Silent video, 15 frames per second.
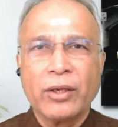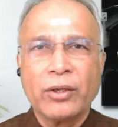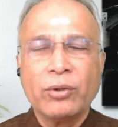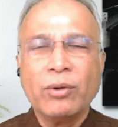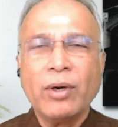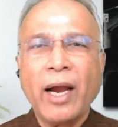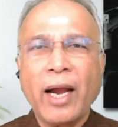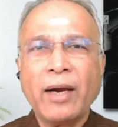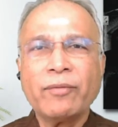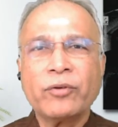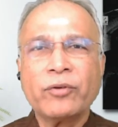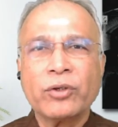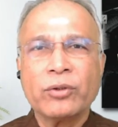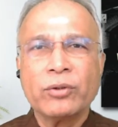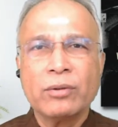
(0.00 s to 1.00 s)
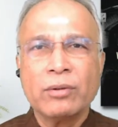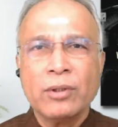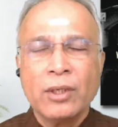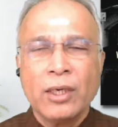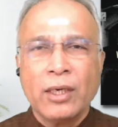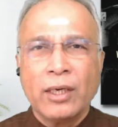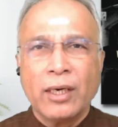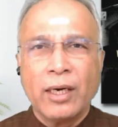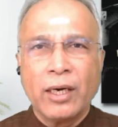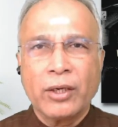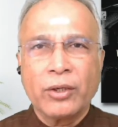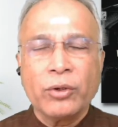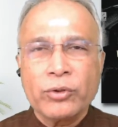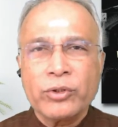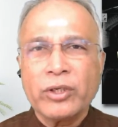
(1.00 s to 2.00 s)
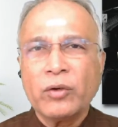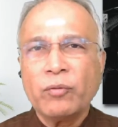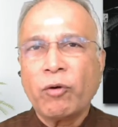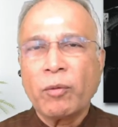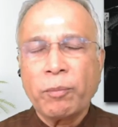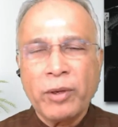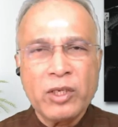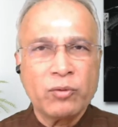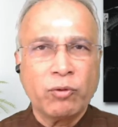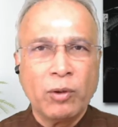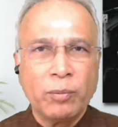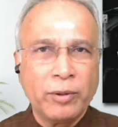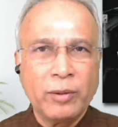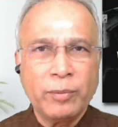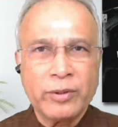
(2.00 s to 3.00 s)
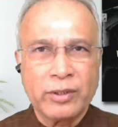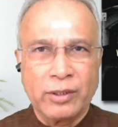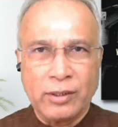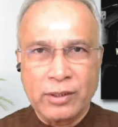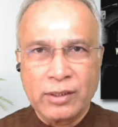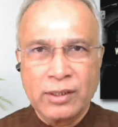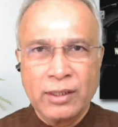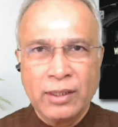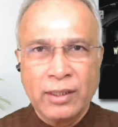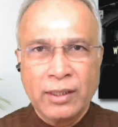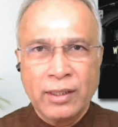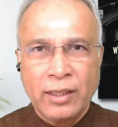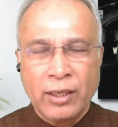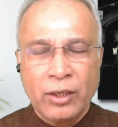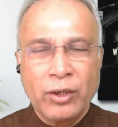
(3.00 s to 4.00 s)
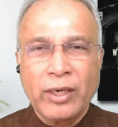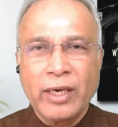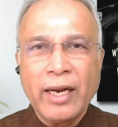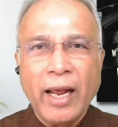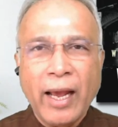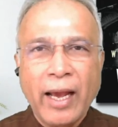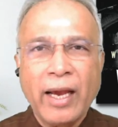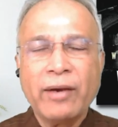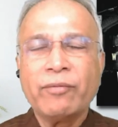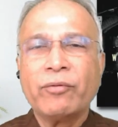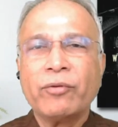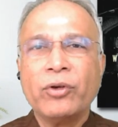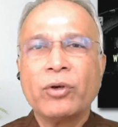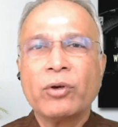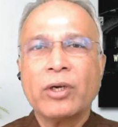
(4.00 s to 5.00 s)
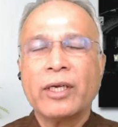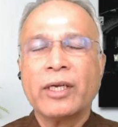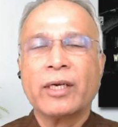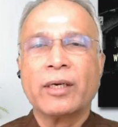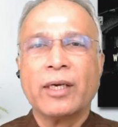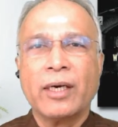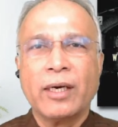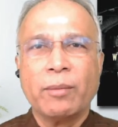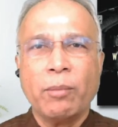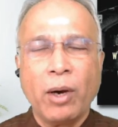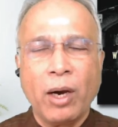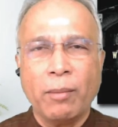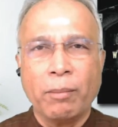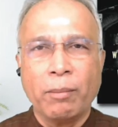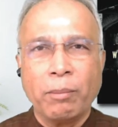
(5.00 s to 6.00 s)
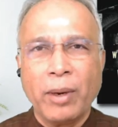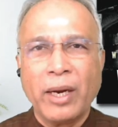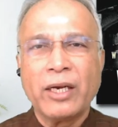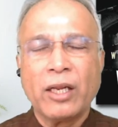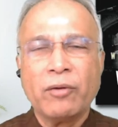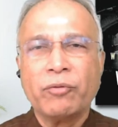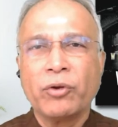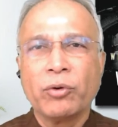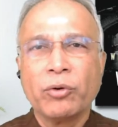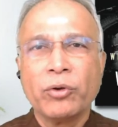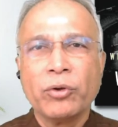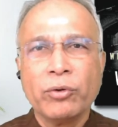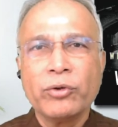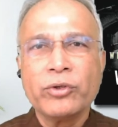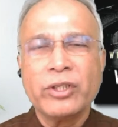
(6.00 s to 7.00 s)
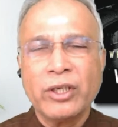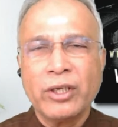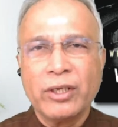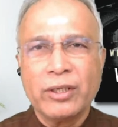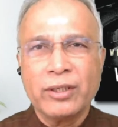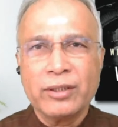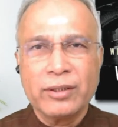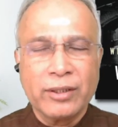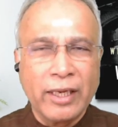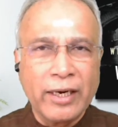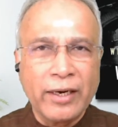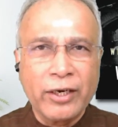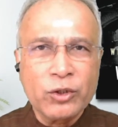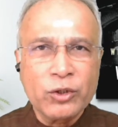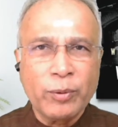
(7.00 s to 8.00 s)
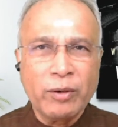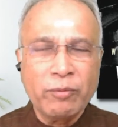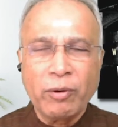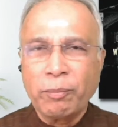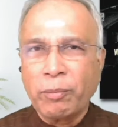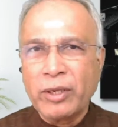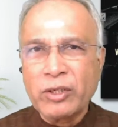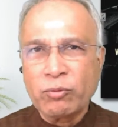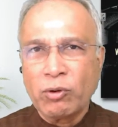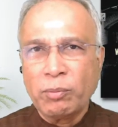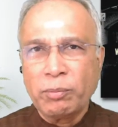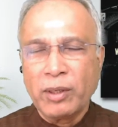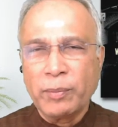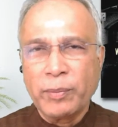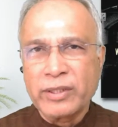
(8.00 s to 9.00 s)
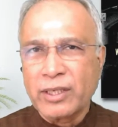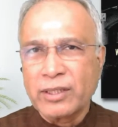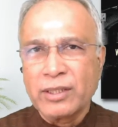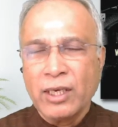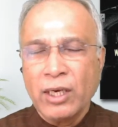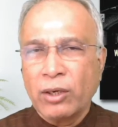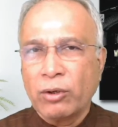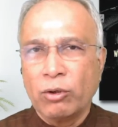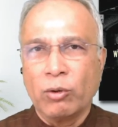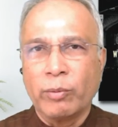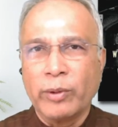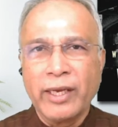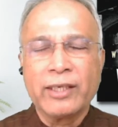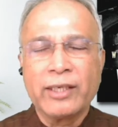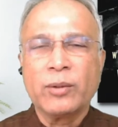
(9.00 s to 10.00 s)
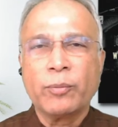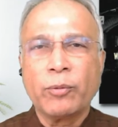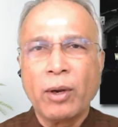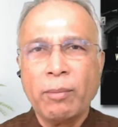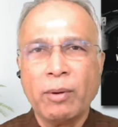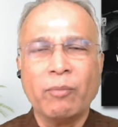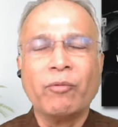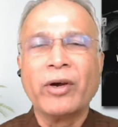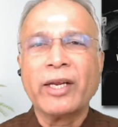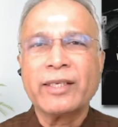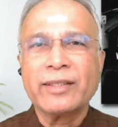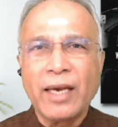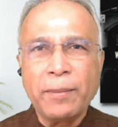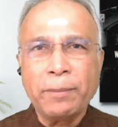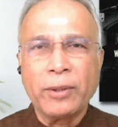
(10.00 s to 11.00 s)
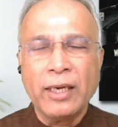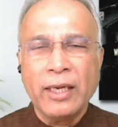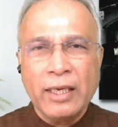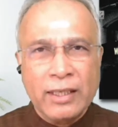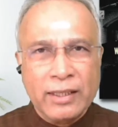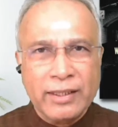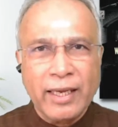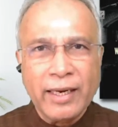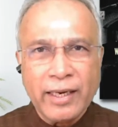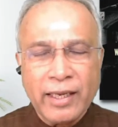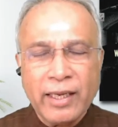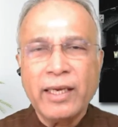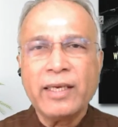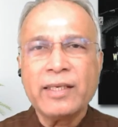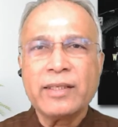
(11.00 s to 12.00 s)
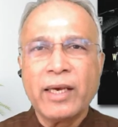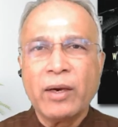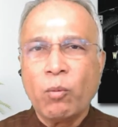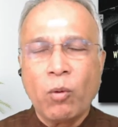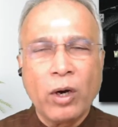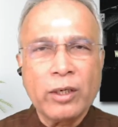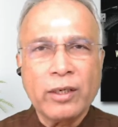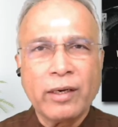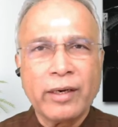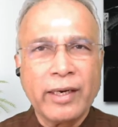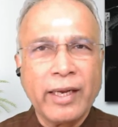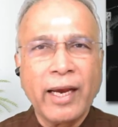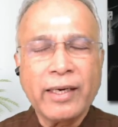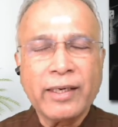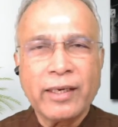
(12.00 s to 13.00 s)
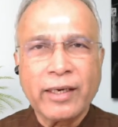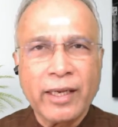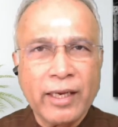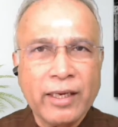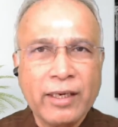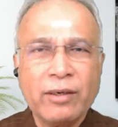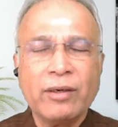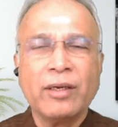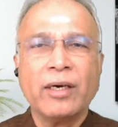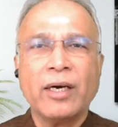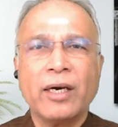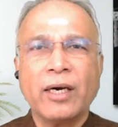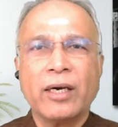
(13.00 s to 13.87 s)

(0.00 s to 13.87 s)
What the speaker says: you have to use it for peaceful purposes. You can have nuclear bomb, but if you use the enrichment for peaceful purposes, nobody has a problem. For example, there is a water reactor in